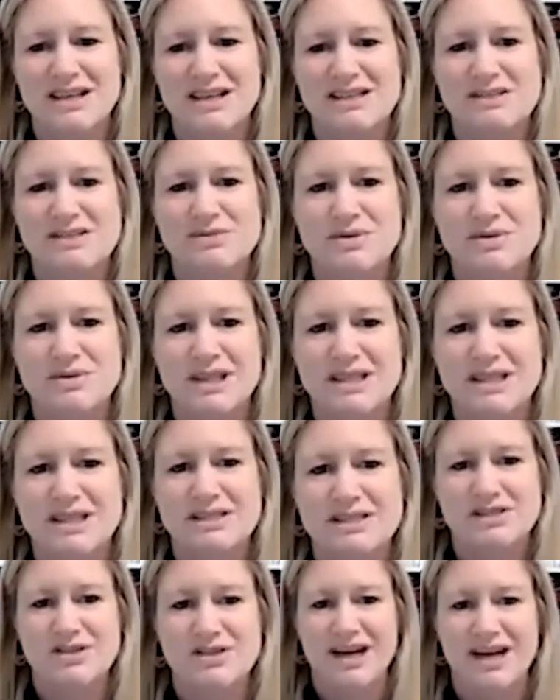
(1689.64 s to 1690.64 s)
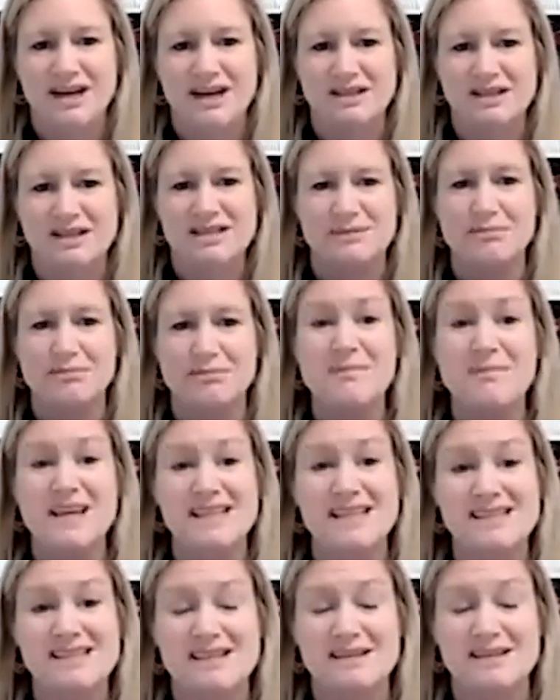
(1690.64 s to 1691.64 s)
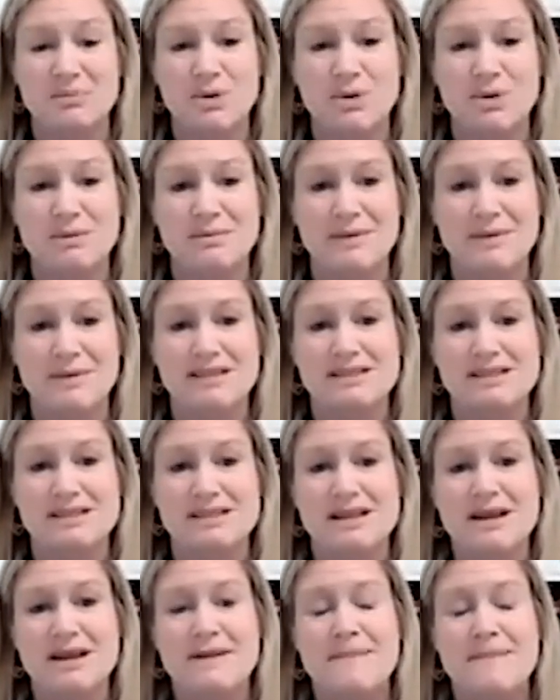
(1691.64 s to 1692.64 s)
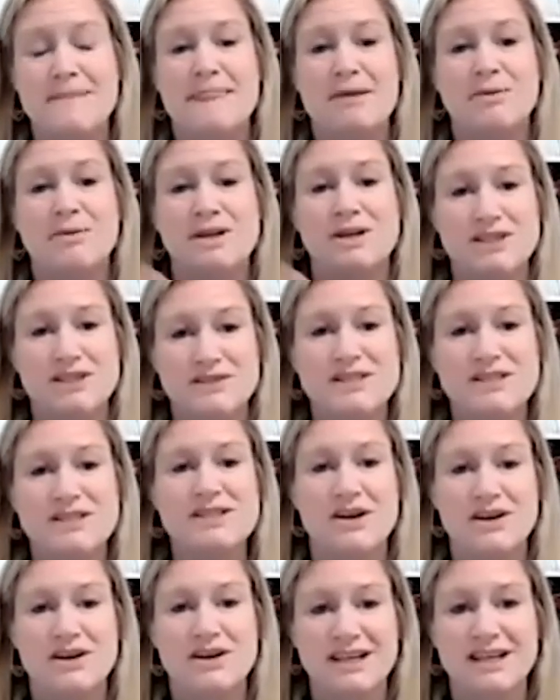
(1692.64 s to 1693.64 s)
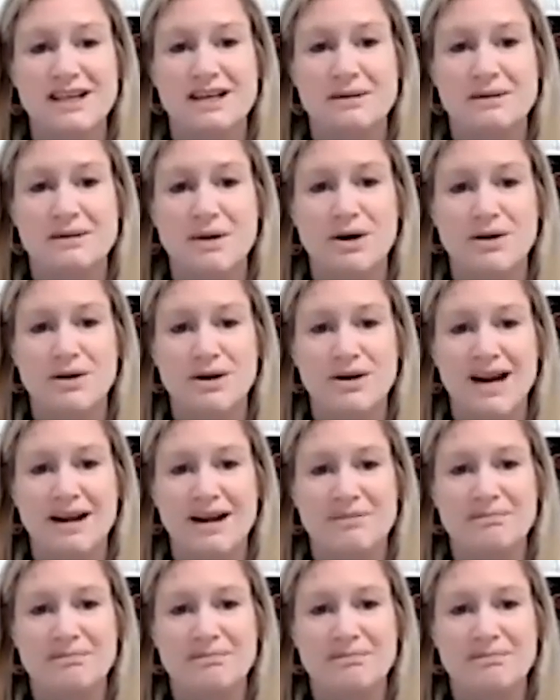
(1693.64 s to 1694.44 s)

is really to try not to miss an appointment once you've started in a program,